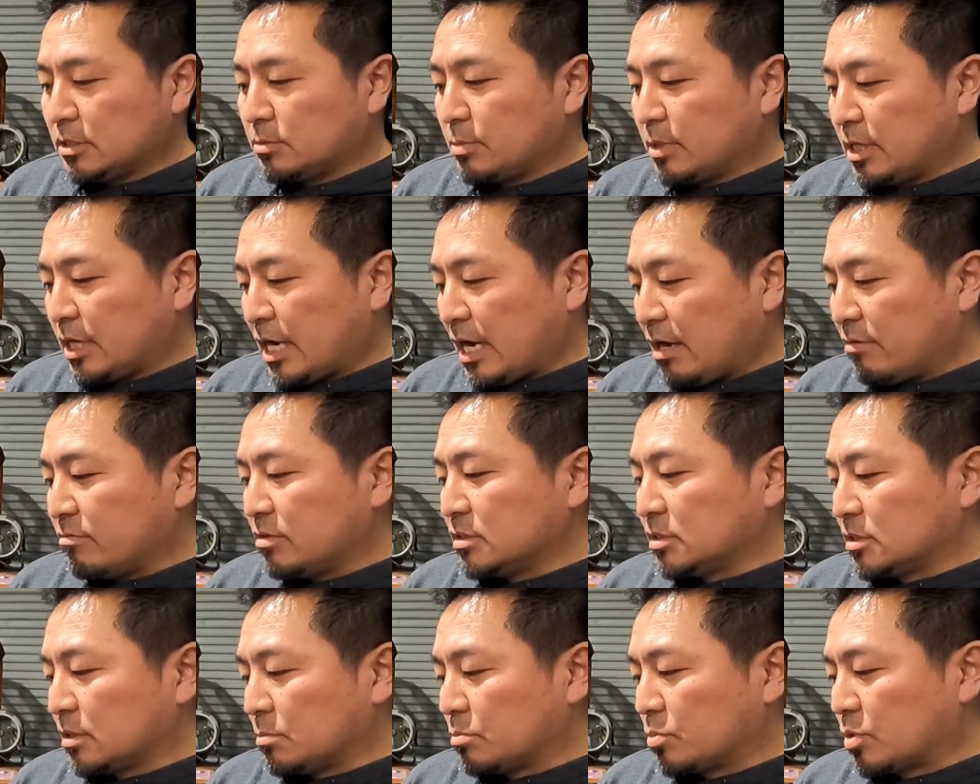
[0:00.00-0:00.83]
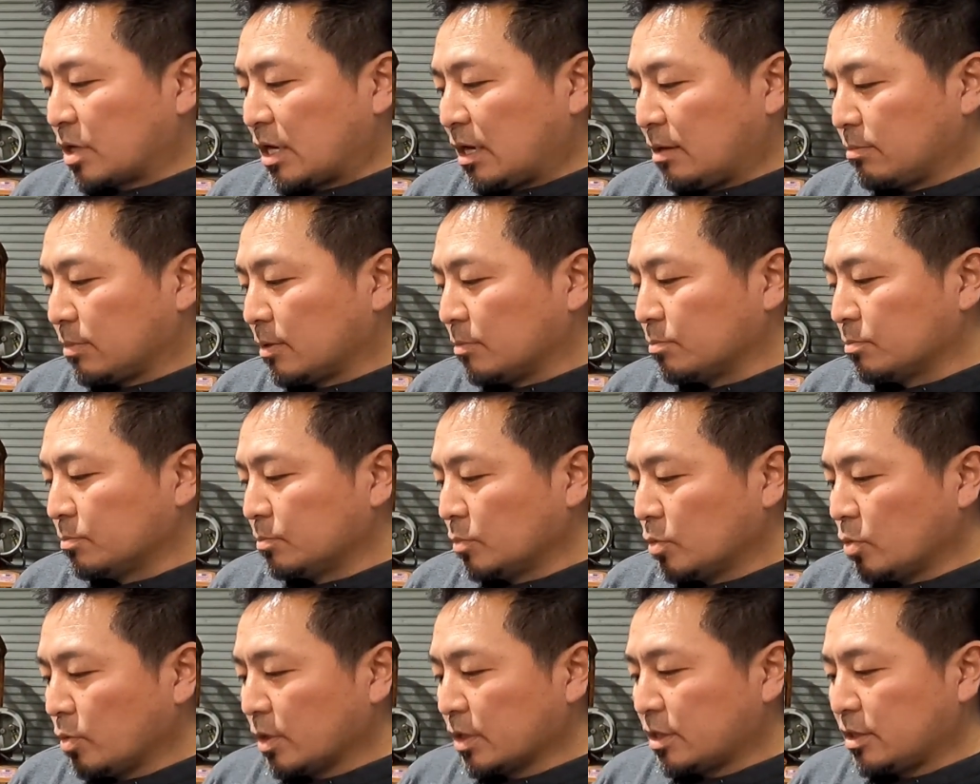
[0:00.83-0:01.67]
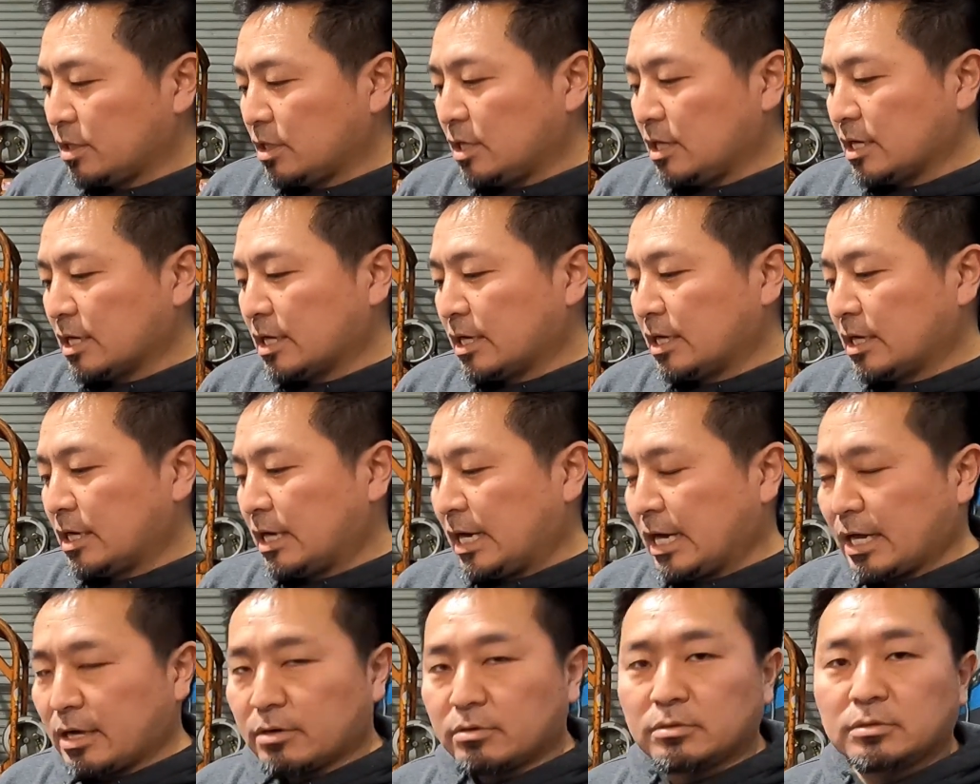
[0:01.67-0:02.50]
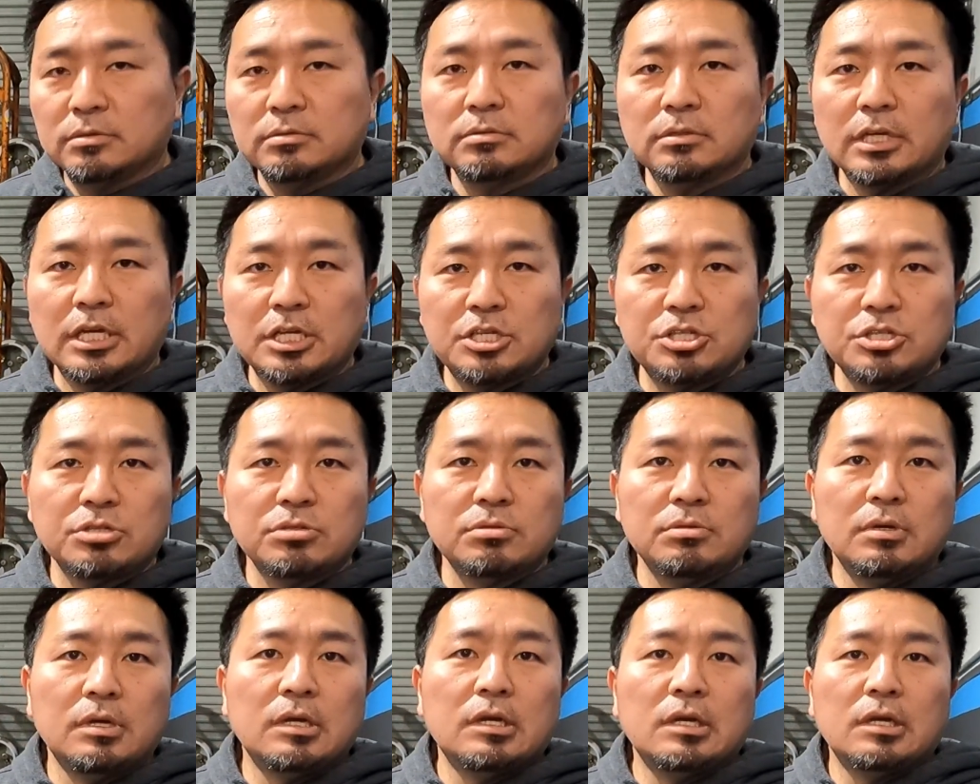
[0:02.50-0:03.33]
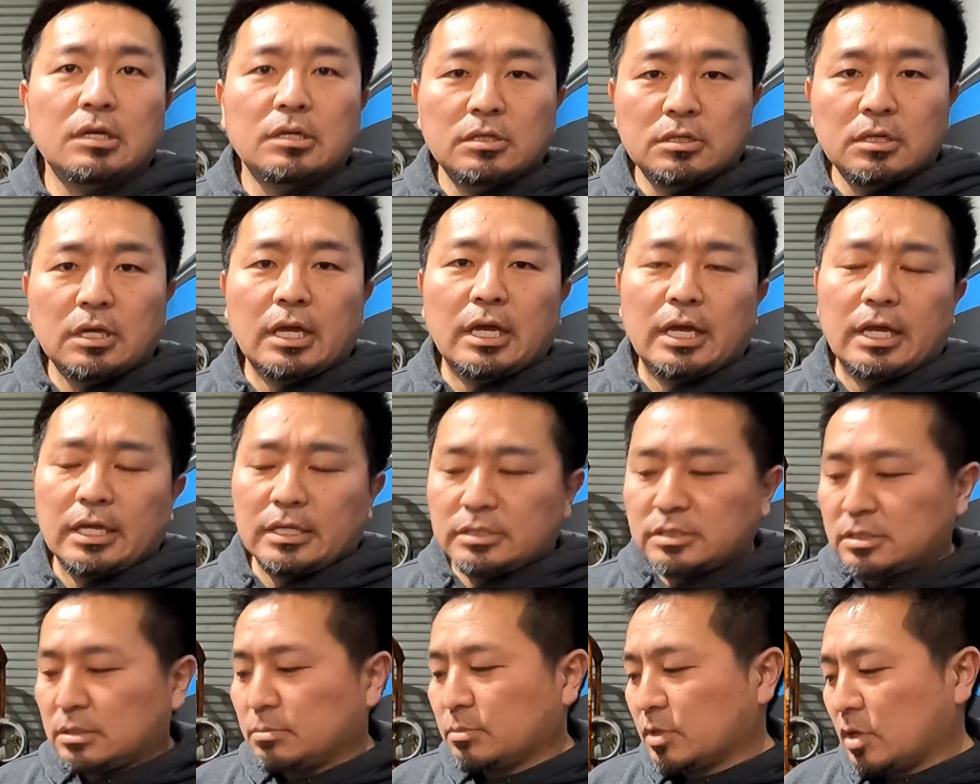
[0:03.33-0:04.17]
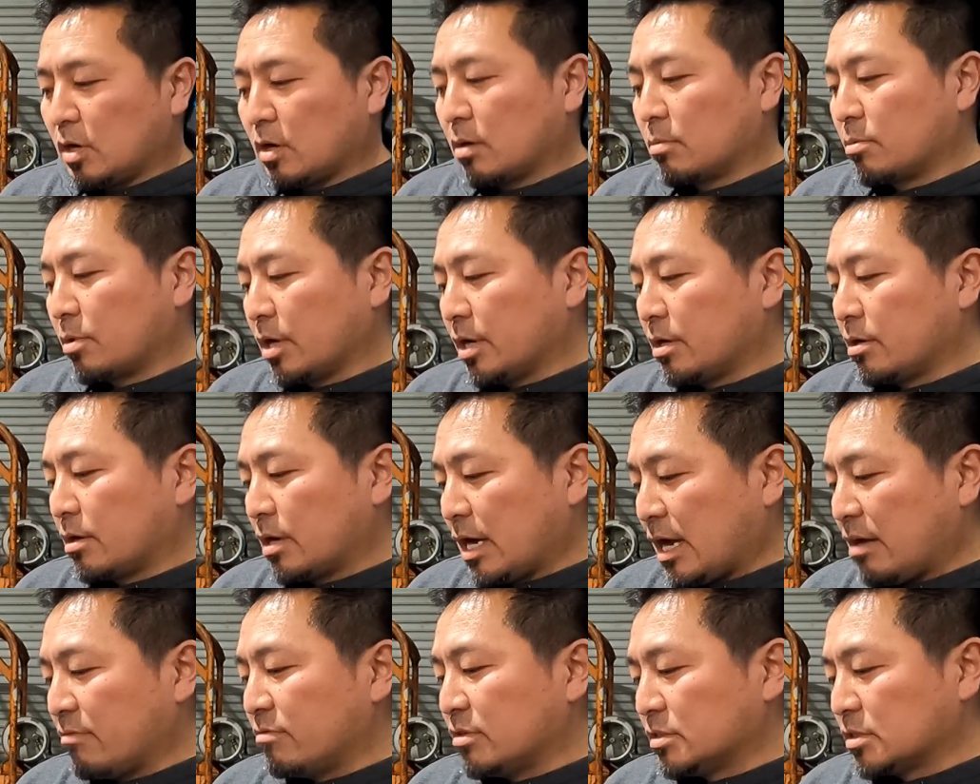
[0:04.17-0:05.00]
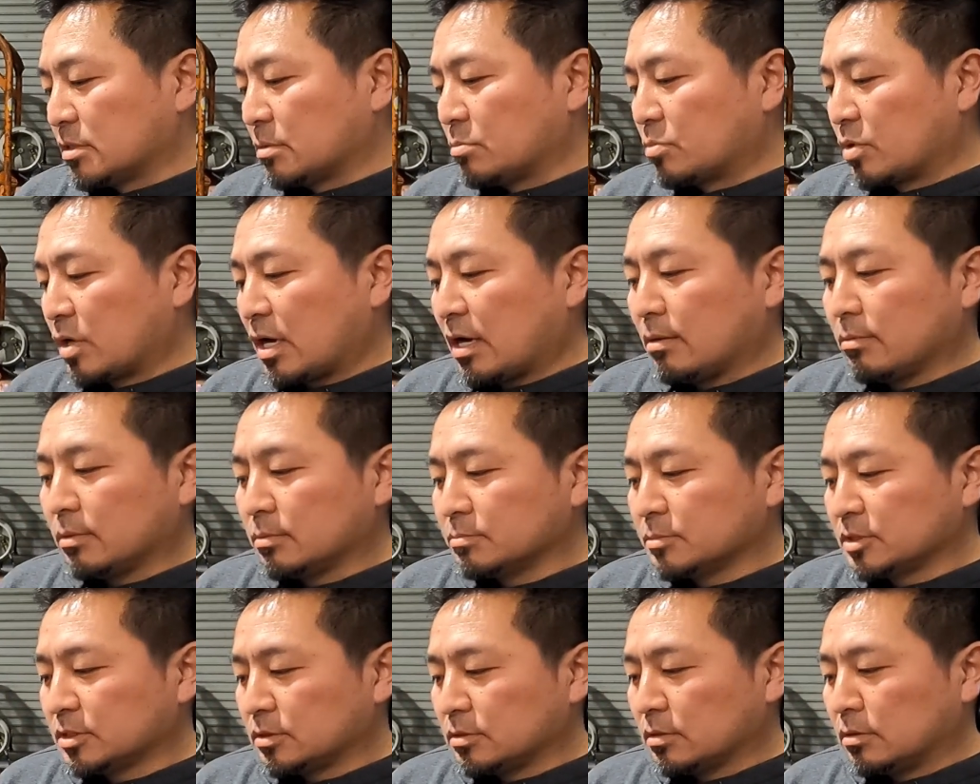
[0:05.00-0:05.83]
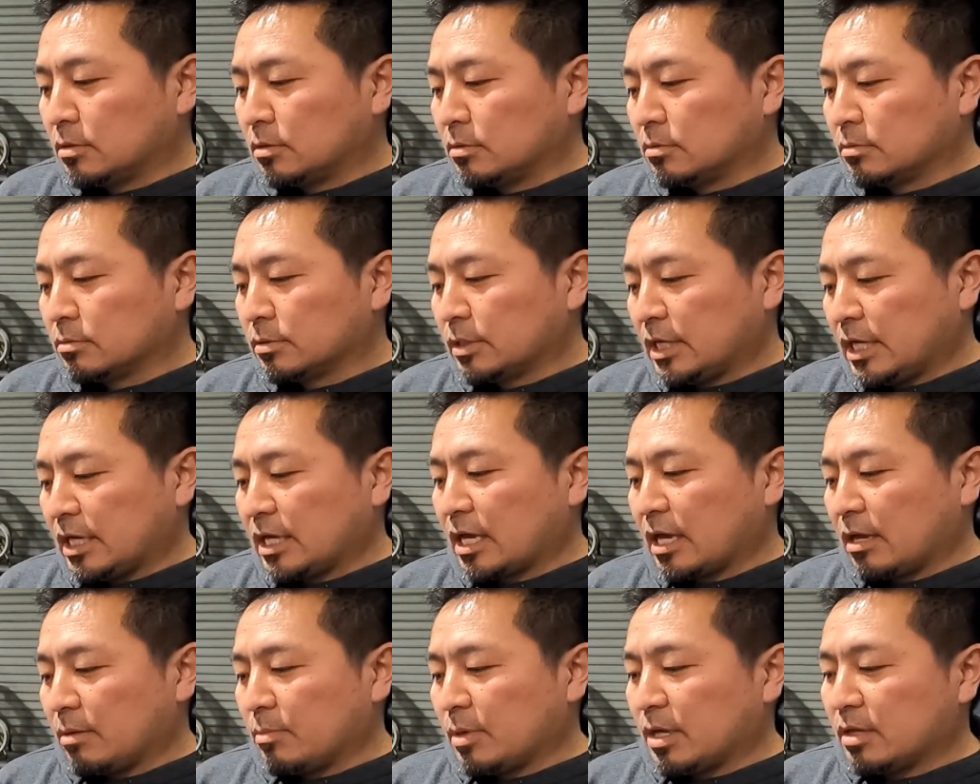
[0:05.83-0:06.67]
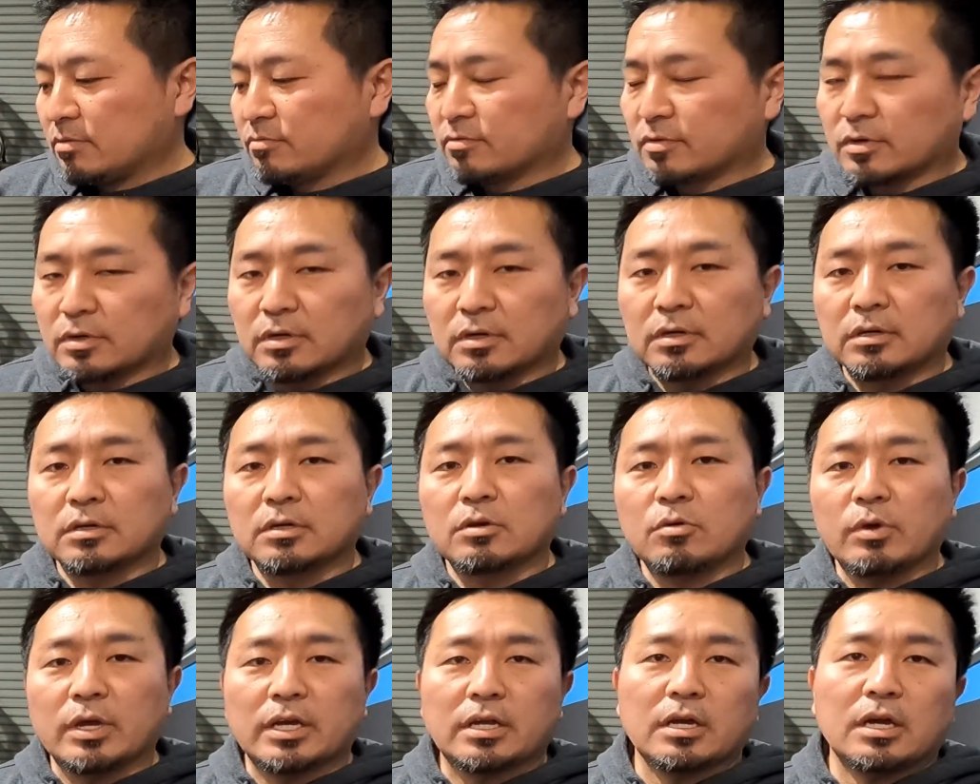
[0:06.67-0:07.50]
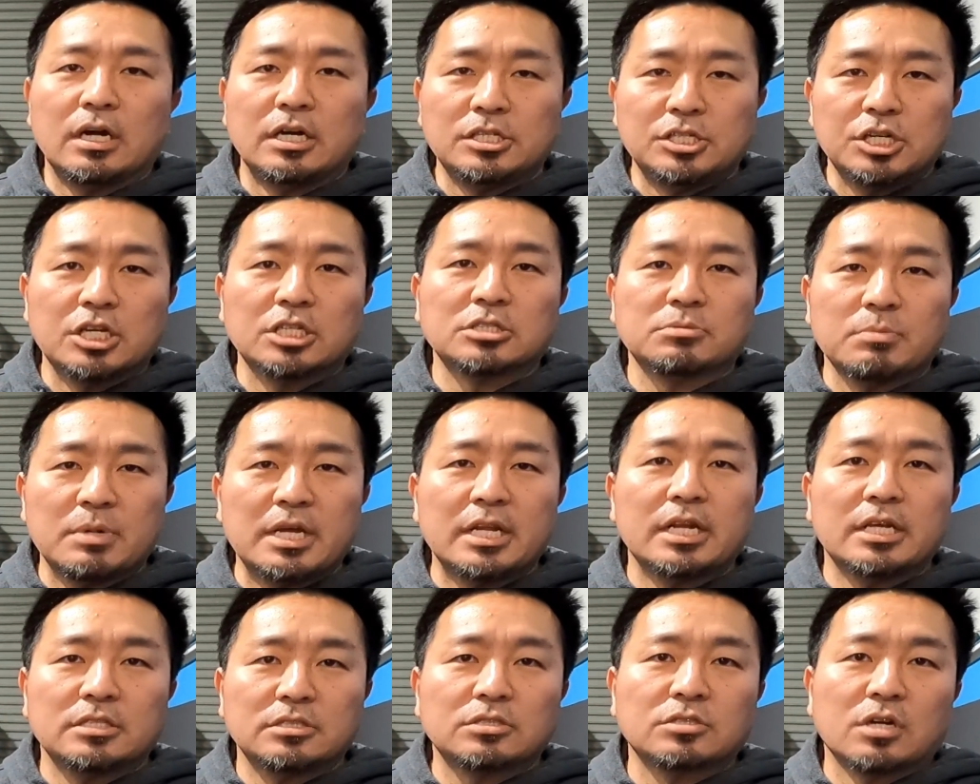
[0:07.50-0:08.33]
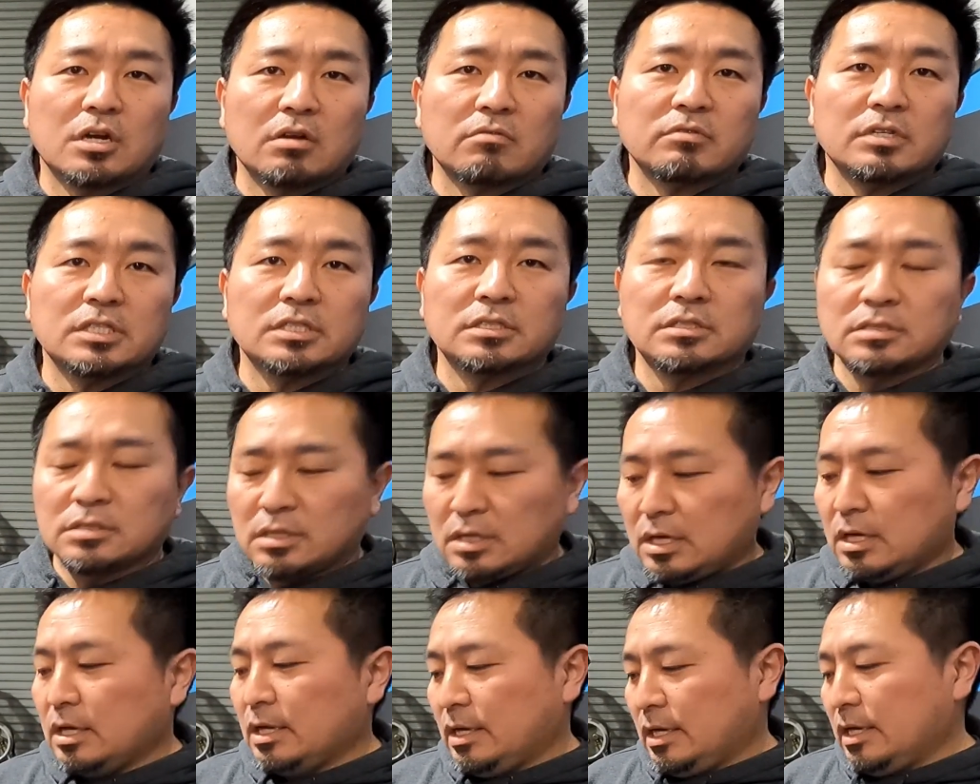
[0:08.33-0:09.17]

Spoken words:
He's been having some problem with the idle issue and some carburetor having some problems, so he came in for quick adjustment and service.